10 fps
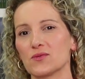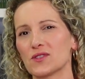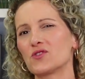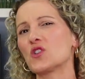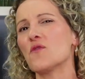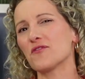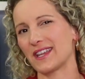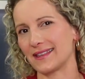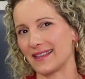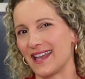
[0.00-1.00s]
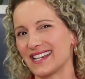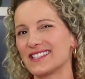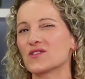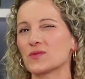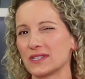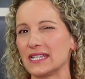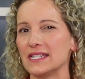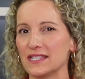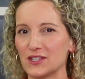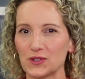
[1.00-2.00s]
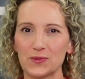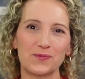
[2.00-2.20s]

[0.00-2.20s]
So don't forget that because it's really easy to.